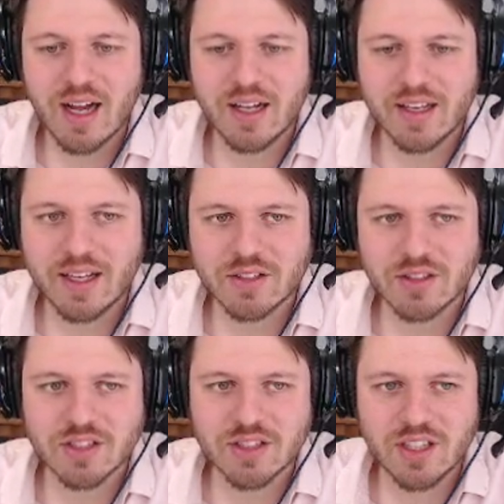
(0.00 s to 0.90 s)
Yeah, so
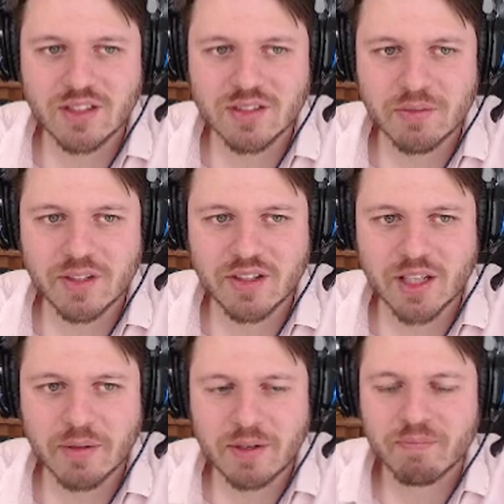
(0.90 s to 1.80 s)
just, something to think
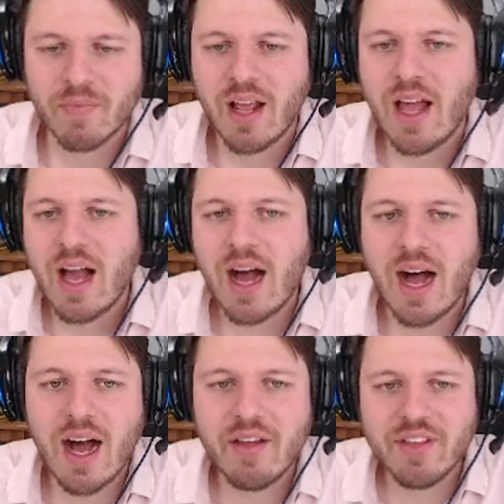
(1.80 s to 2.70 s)
about.
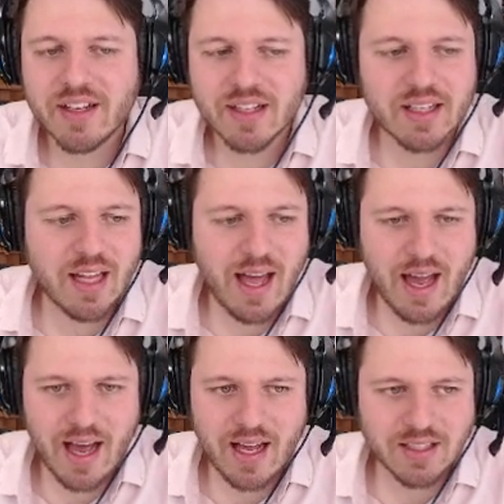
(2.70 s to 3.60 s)
Then
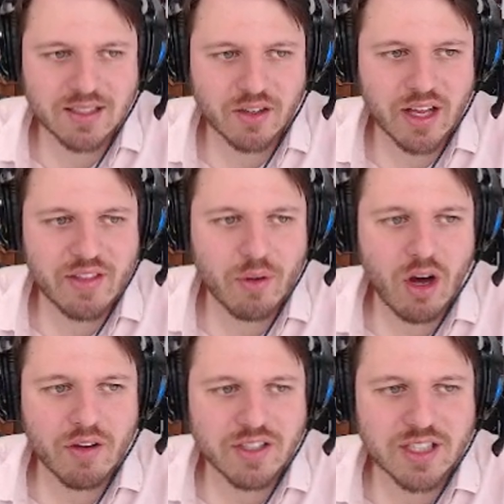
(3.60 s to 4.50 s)

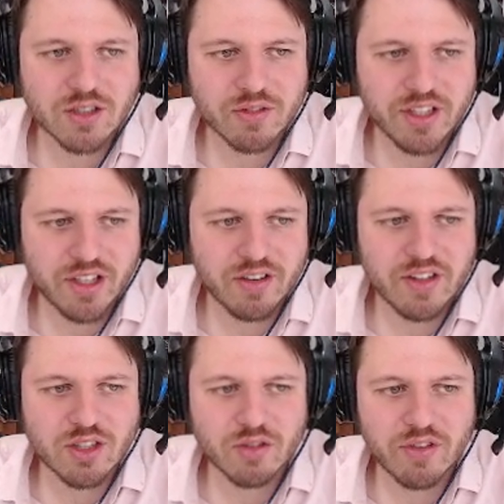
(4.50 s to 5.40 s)
all these things over here,
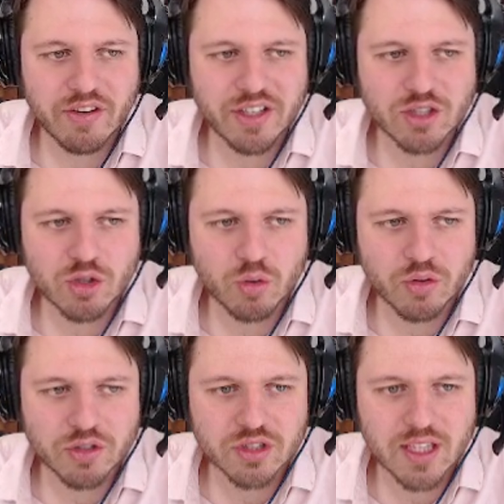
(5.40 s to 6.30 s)
these are various
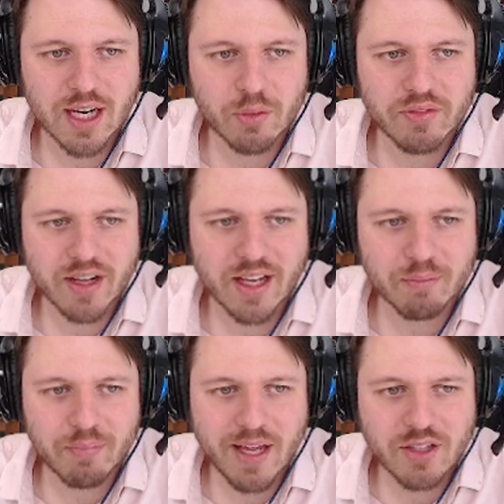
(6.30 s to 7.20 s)
tools. We've got
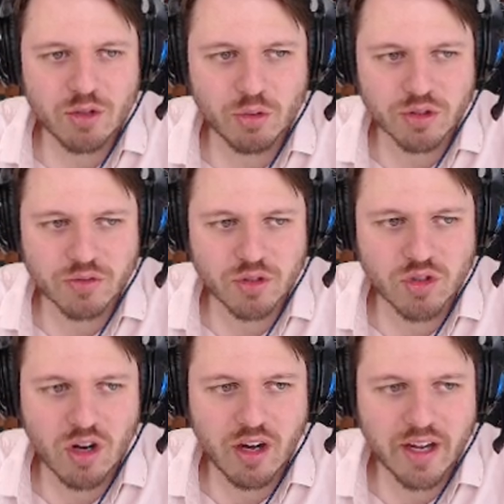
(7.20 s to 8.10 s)
pen tools for
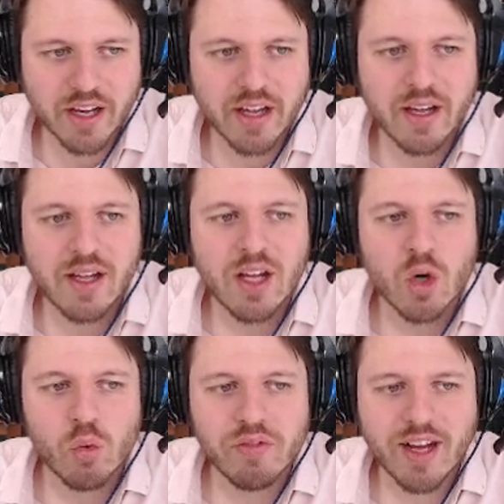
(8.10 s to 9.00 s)
drawing.
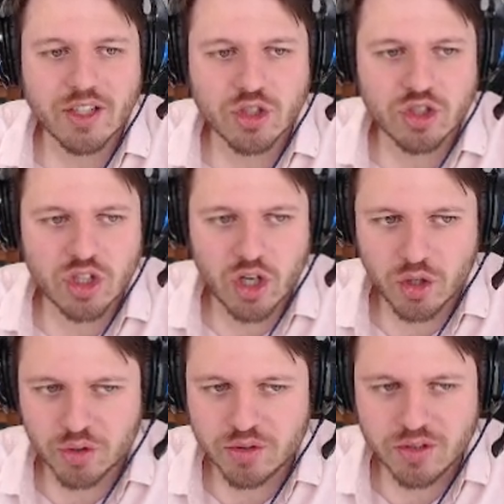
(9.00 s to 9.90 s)
We've got
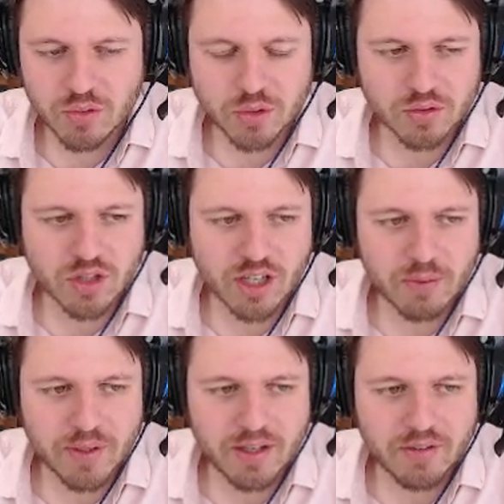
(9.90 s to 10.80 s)
zones, which we'll talk
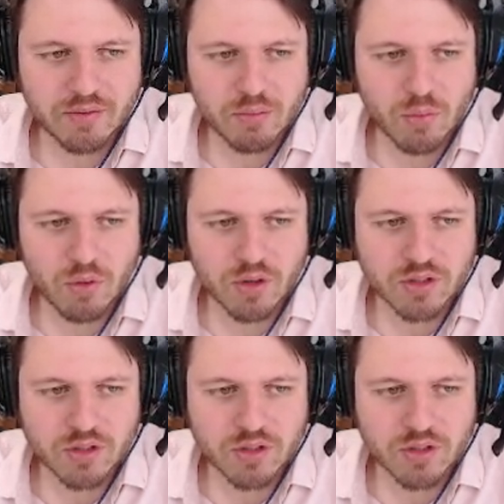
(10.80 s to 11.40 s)
about more